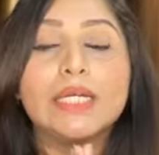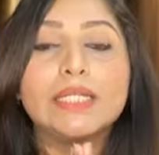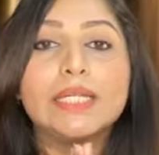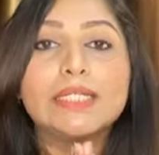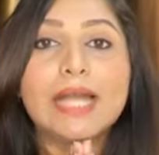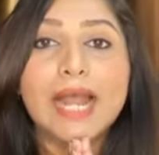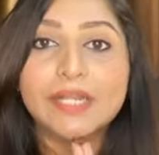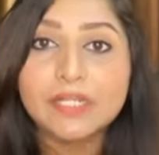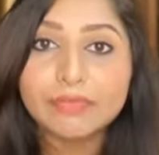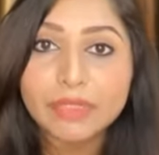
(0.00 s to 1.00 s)
this
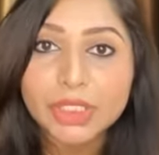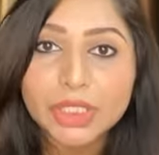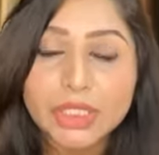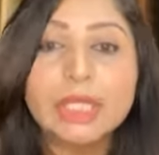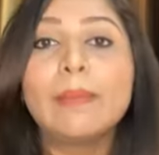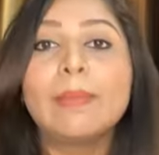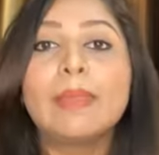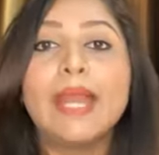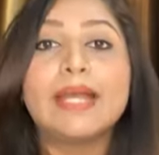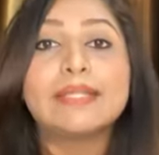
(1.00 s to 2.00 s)
hydrofacial
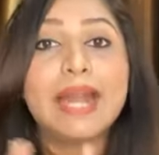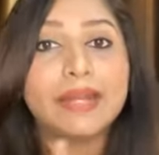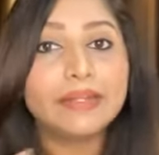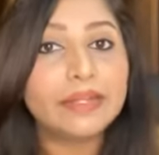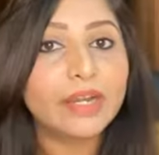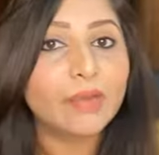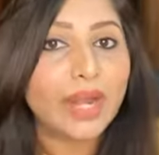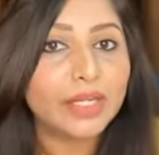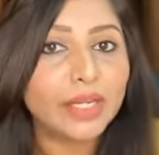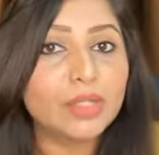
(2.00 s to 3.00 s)
has added
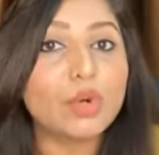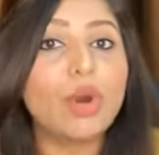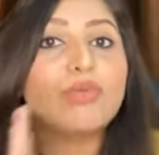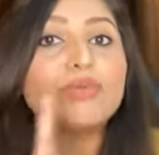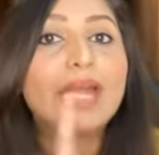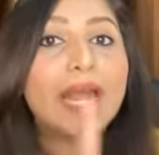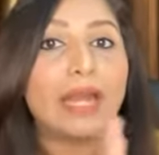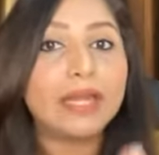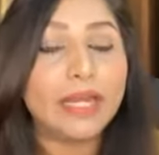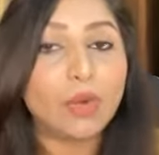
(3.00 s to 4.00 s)
advantage of,
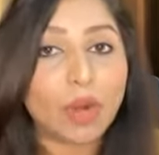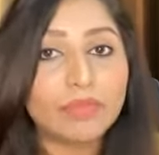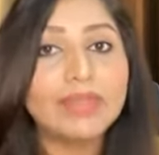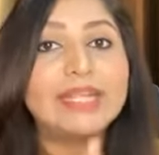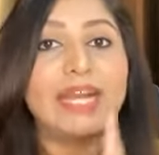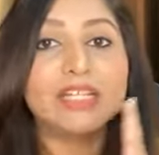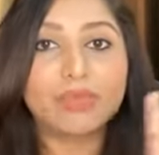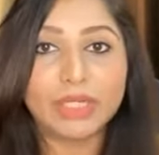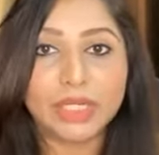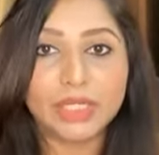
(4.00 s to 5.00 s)
along with
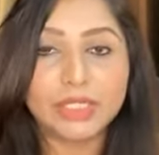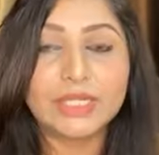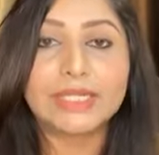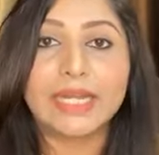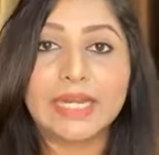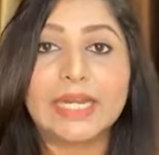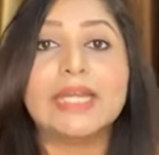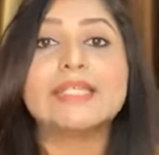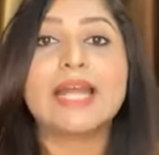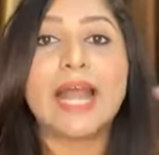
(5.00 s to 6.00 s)
exfoliation, there
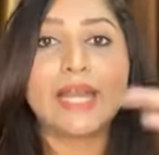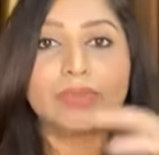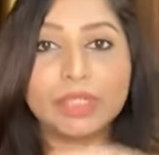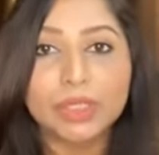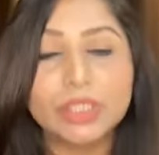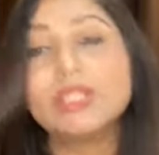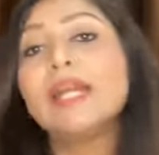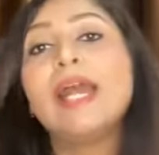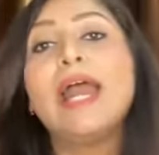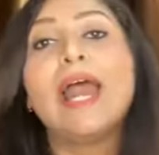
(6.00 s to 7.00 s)
is hydration,
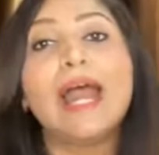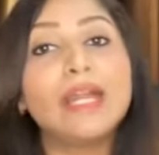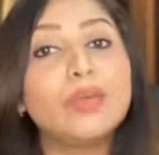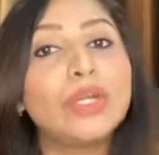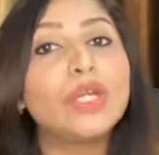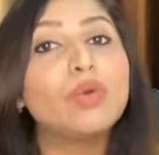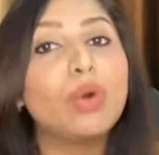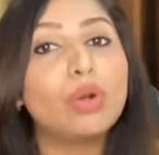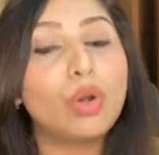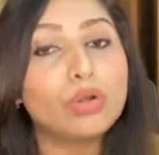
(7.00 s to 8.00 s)
and we can
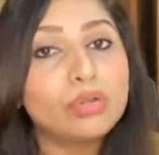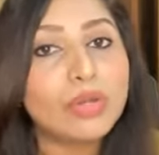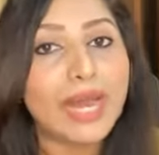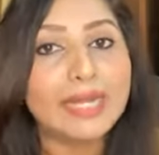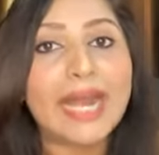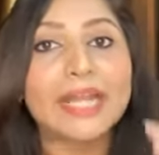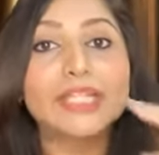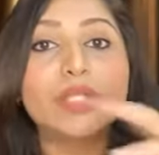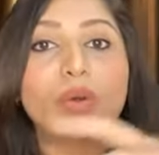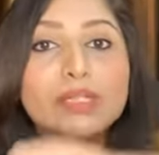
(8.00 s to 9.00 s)
also add
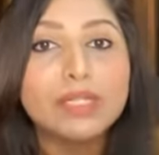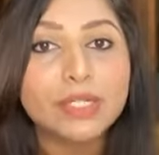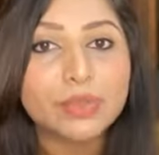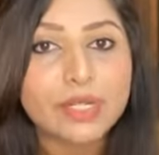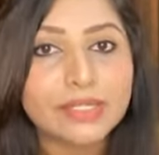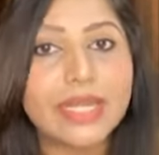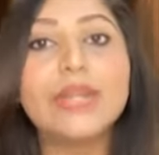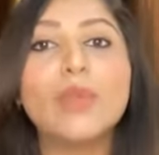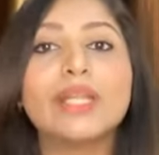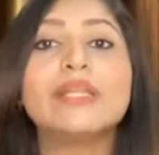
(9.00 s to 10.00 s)
antioxidant to the
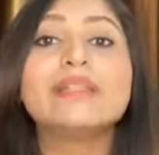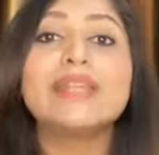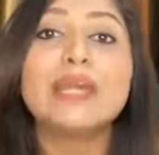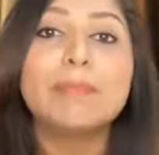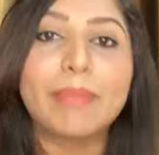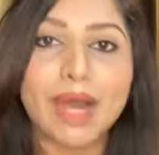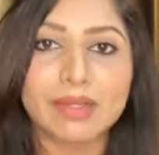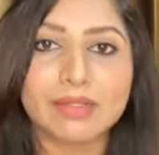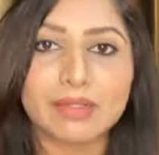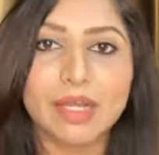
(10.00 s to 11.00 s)
skin with the same
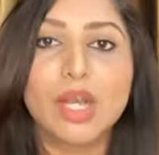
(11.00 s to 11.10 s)
pass.